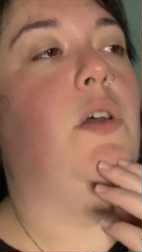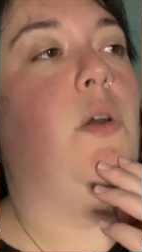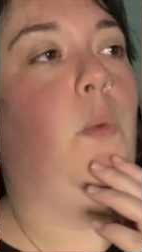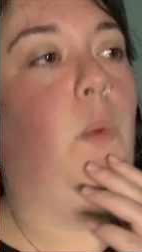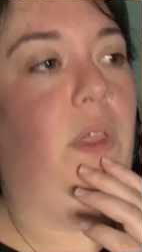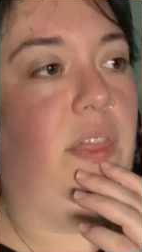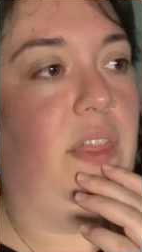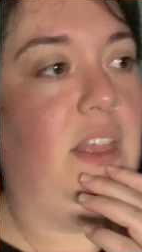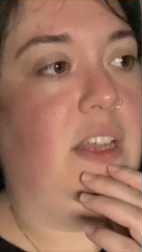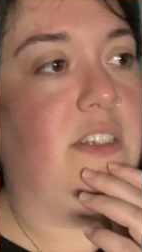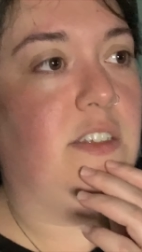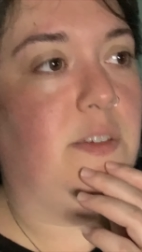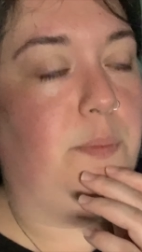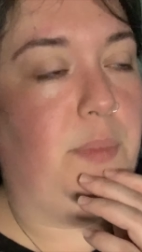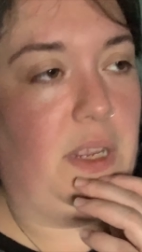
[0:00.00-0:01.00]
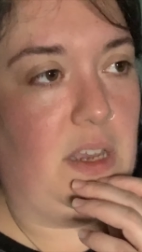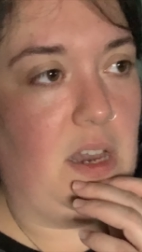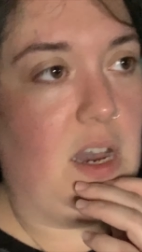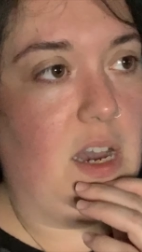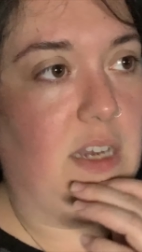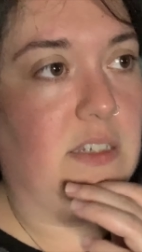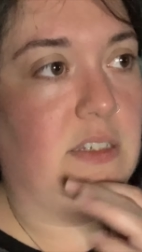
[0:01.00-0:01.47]
with this
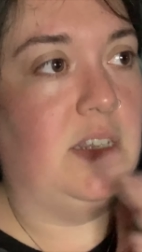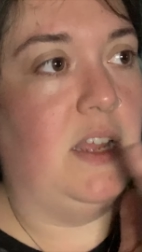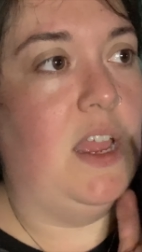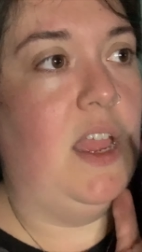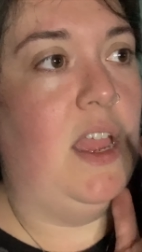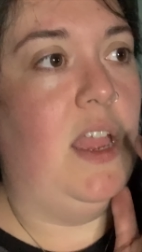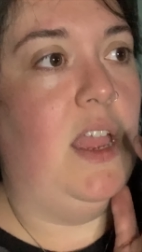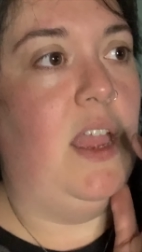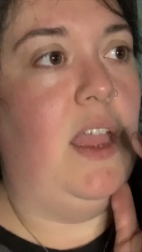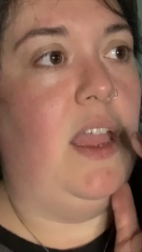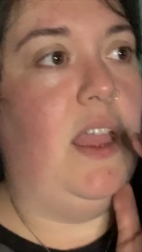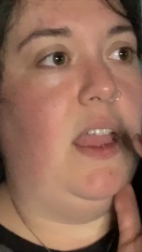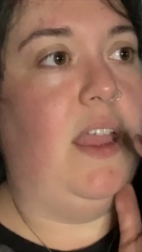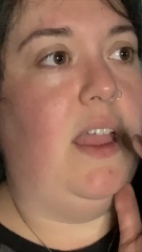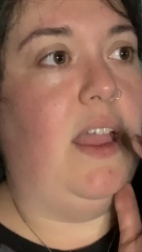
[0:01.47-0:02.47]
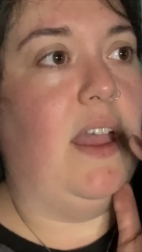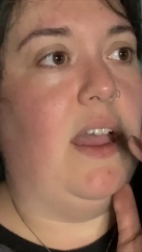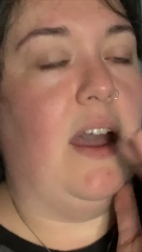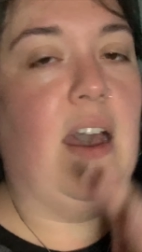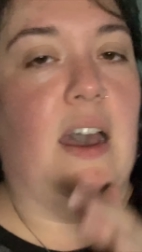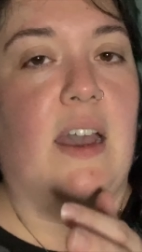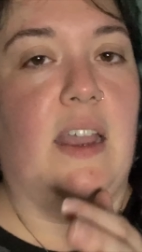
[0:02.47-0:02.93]
because
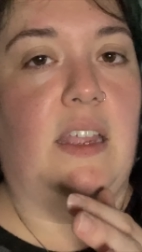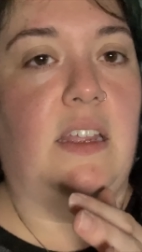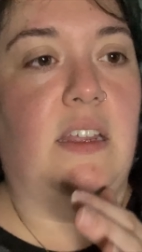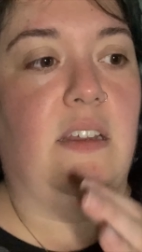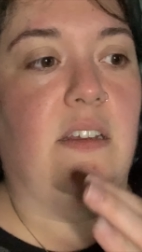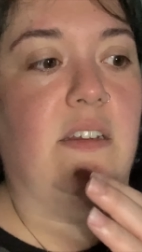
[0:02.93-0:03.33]
I